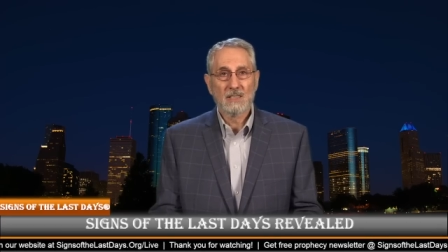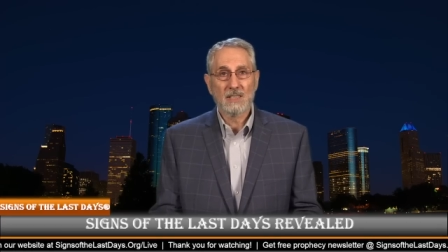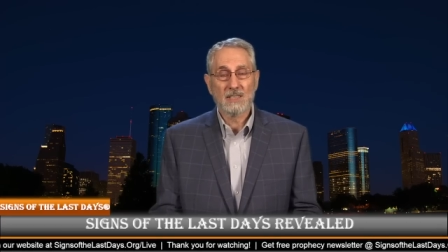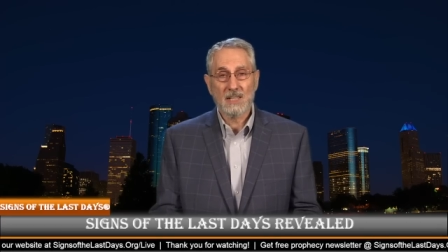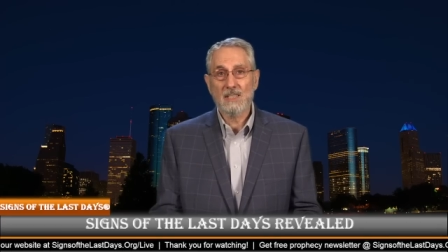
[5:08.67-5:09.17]

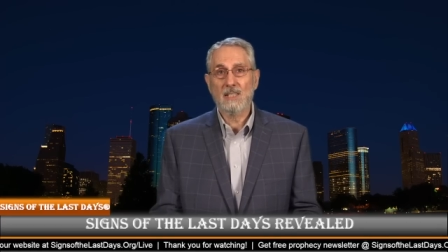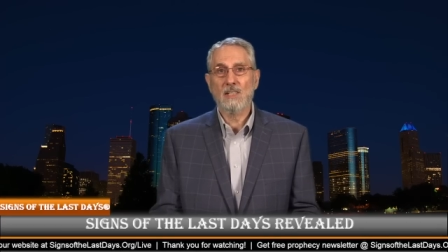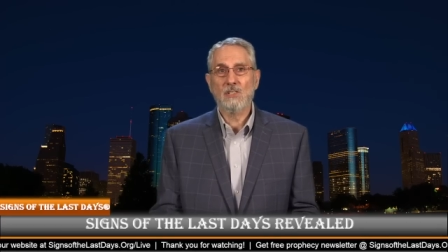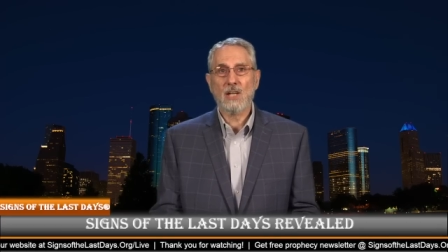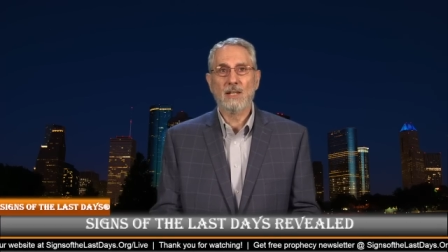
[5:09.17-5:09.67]
The
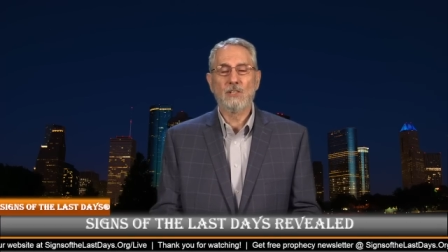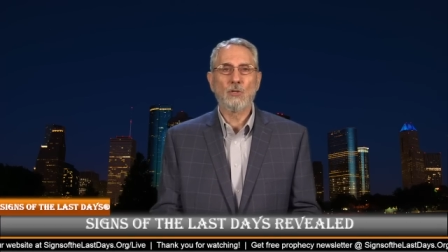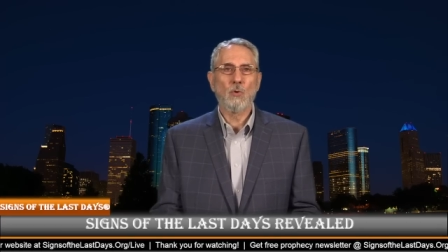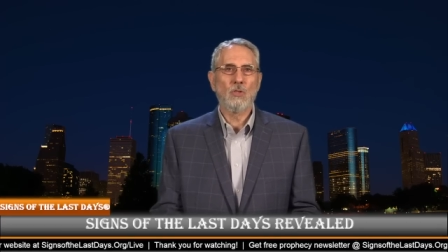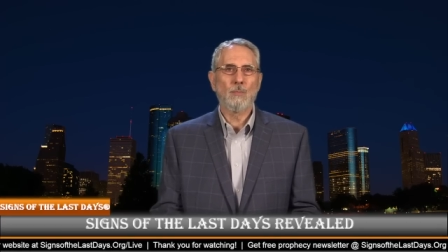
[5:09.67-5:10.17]
attendees had
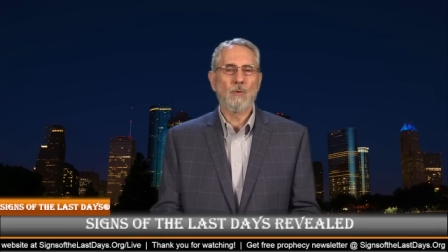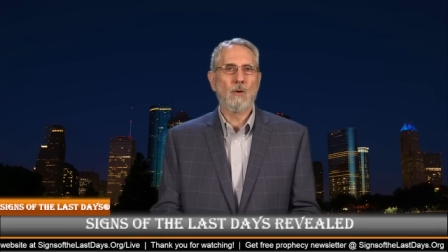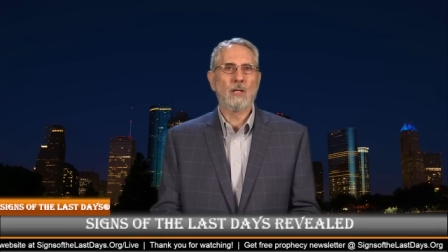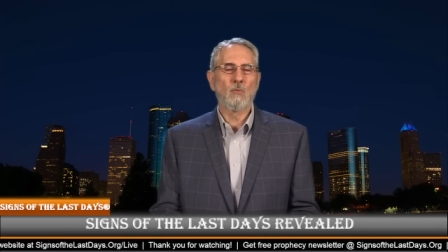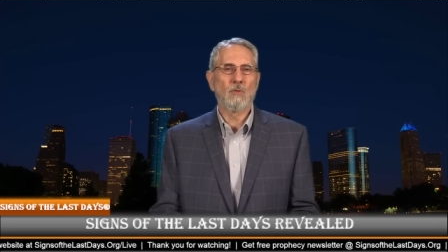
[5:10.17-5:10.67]
enjoyed the
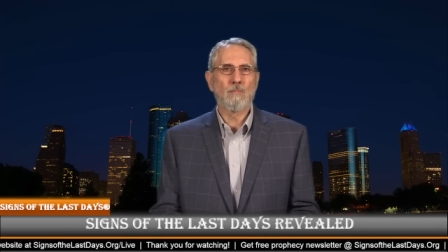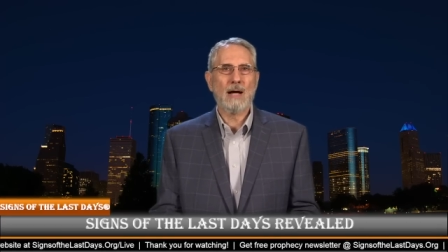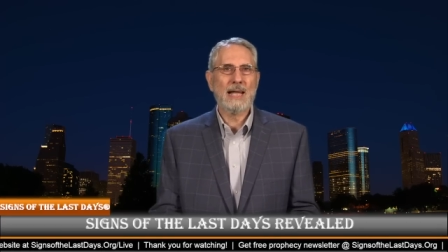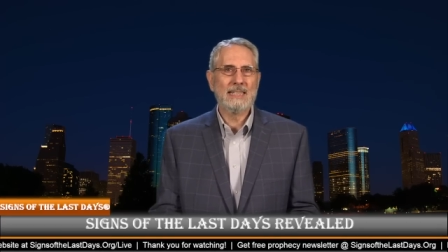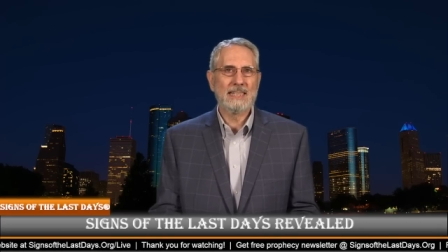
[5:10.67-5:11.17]
party with
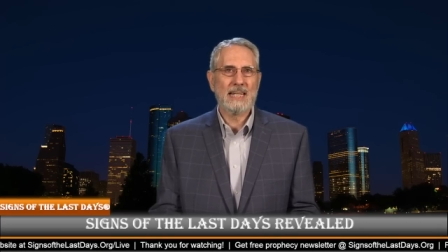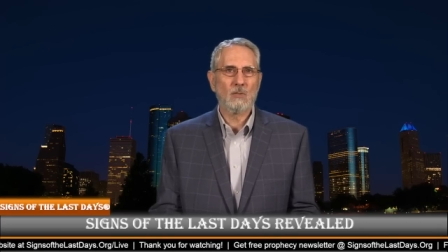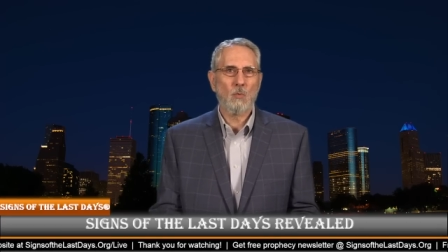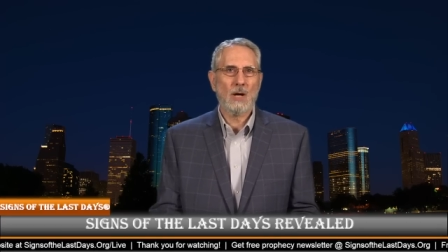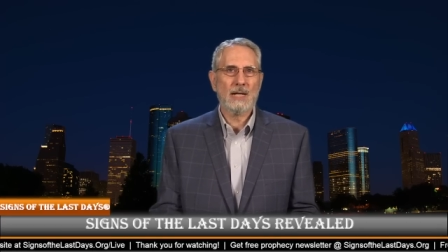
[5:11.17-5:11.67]
Biden at
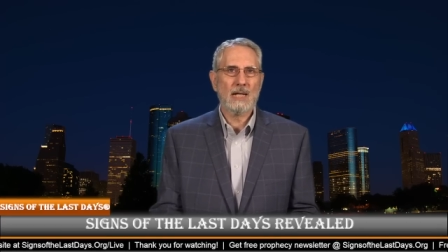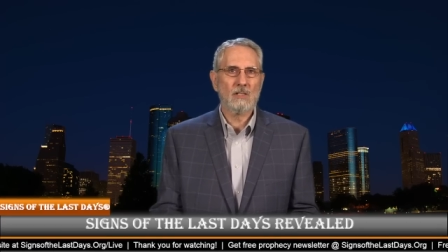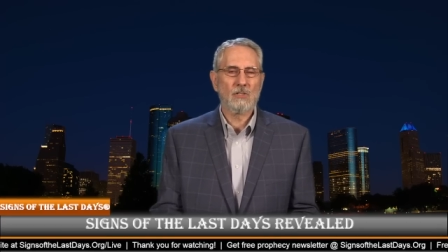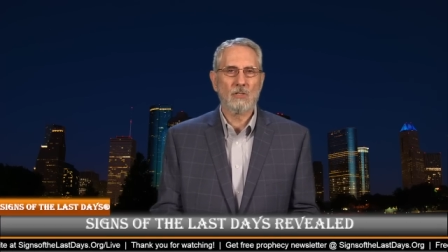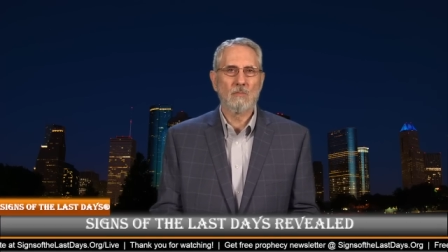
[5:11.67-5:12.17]
the White
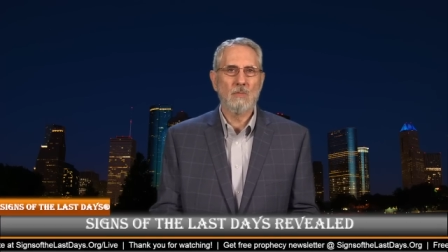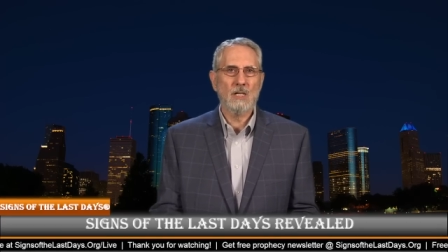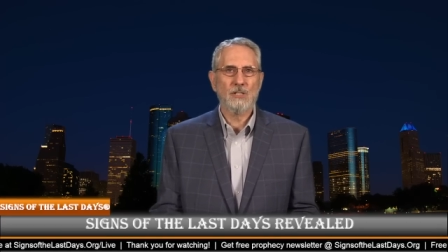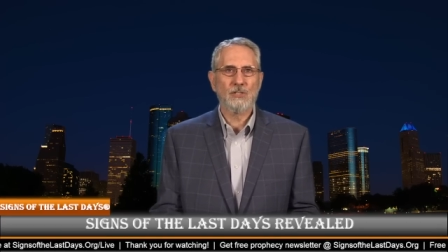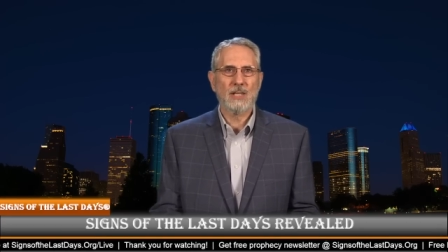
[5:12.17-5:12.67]
House so
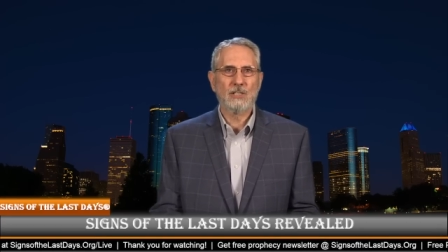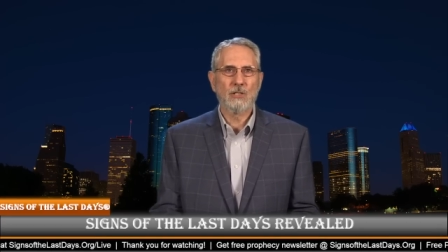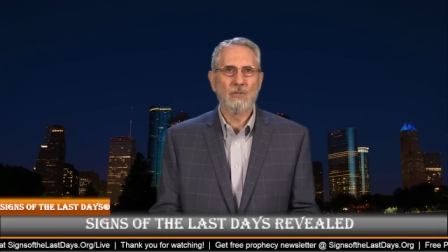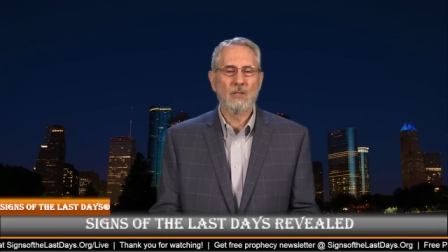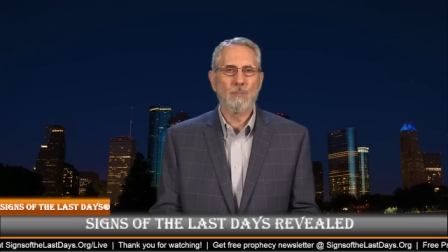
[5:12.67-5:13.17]
much that
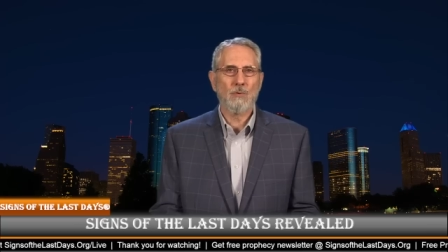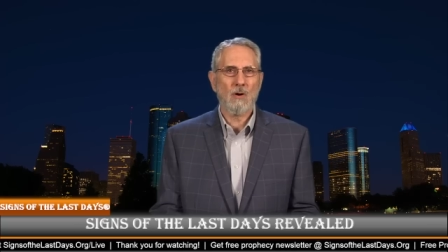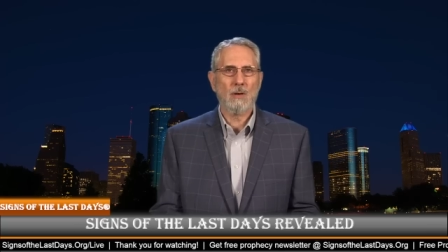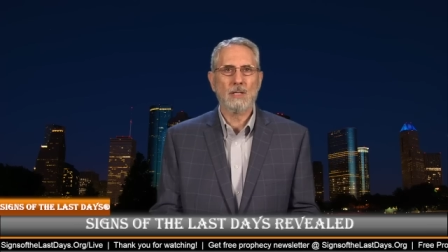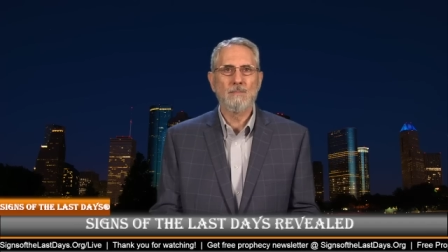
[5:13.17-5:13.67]
during the
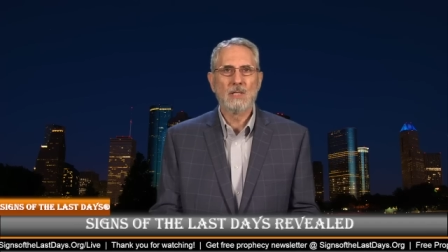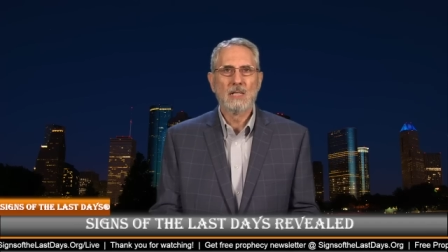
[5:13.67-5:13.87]
party,